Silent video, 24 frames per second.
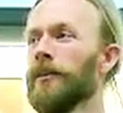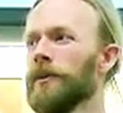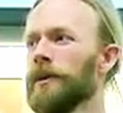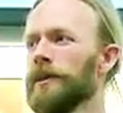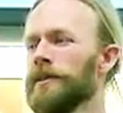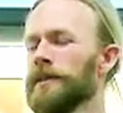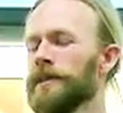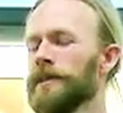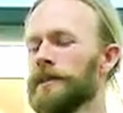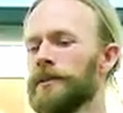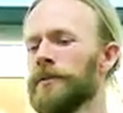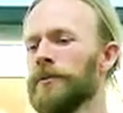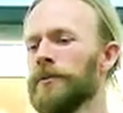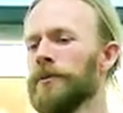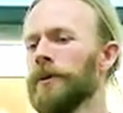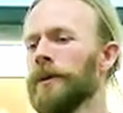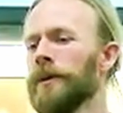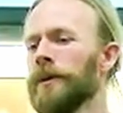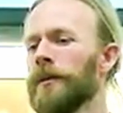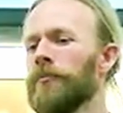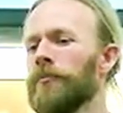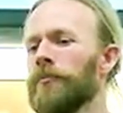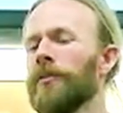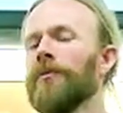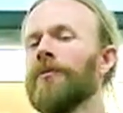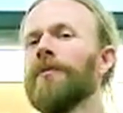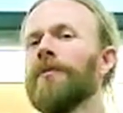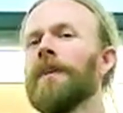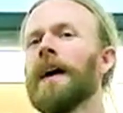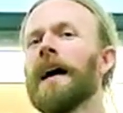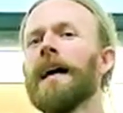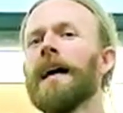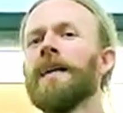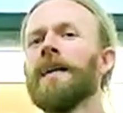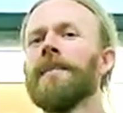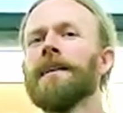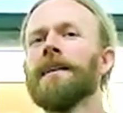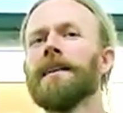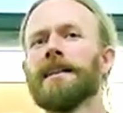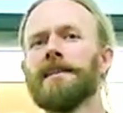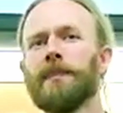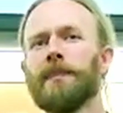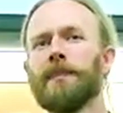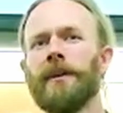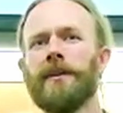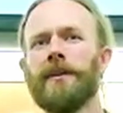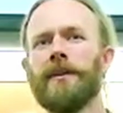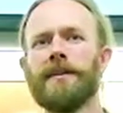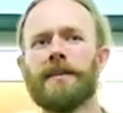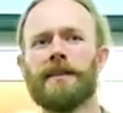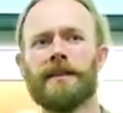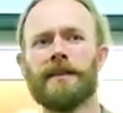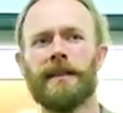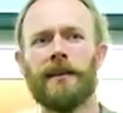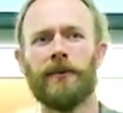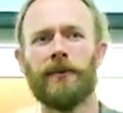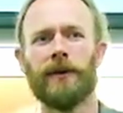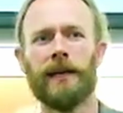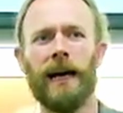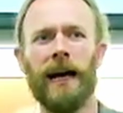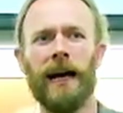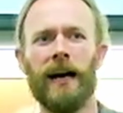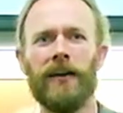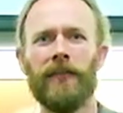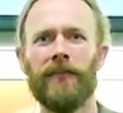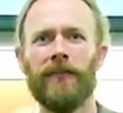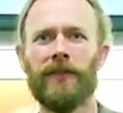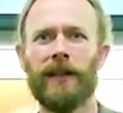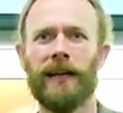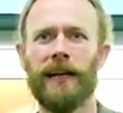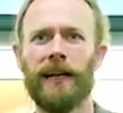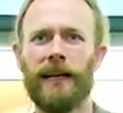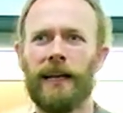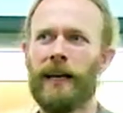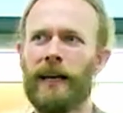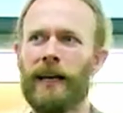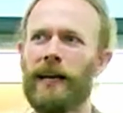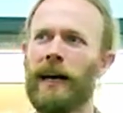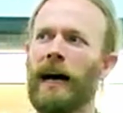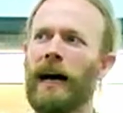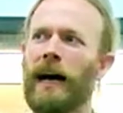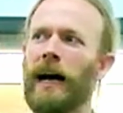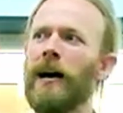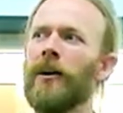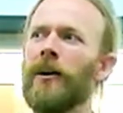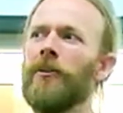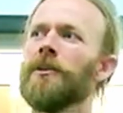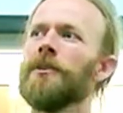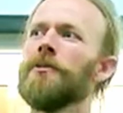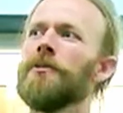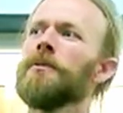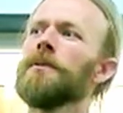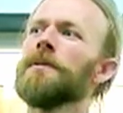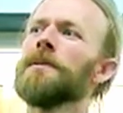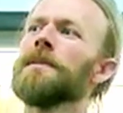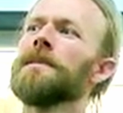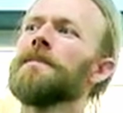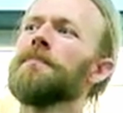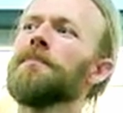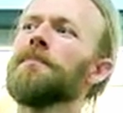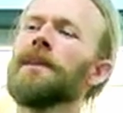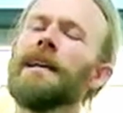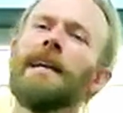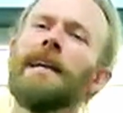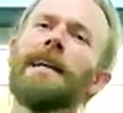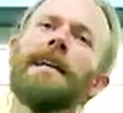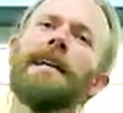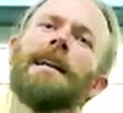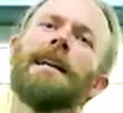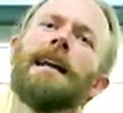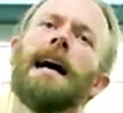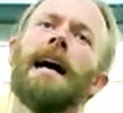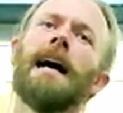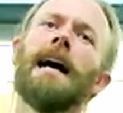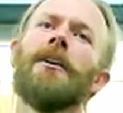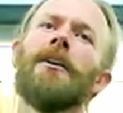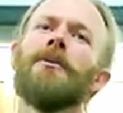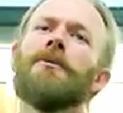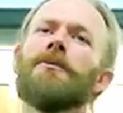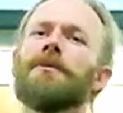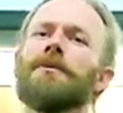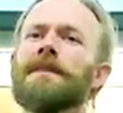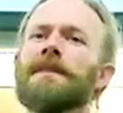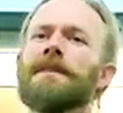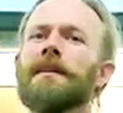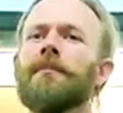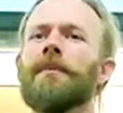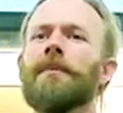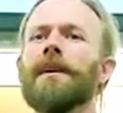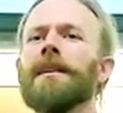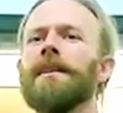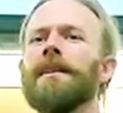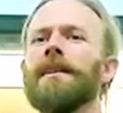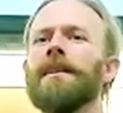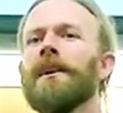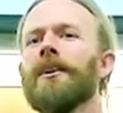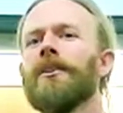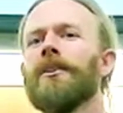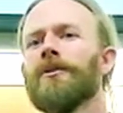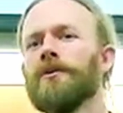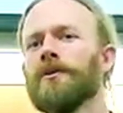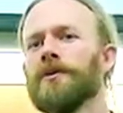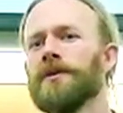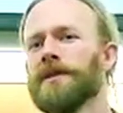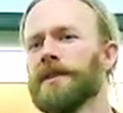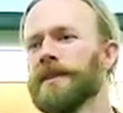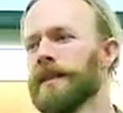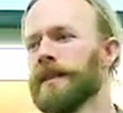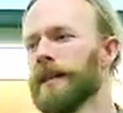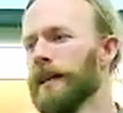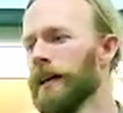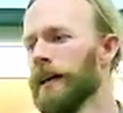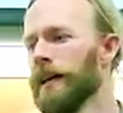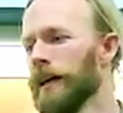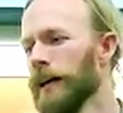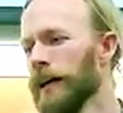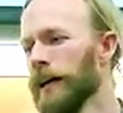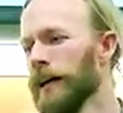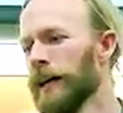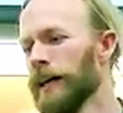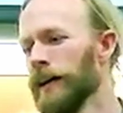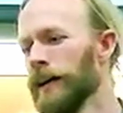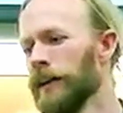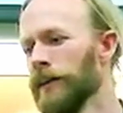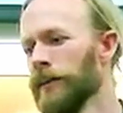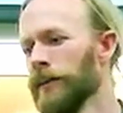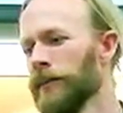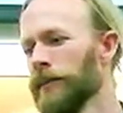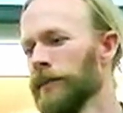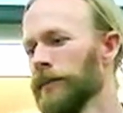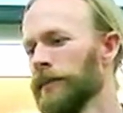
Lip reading: words, to provide the experiences that we have. Like, how do you explain how somebody knows, the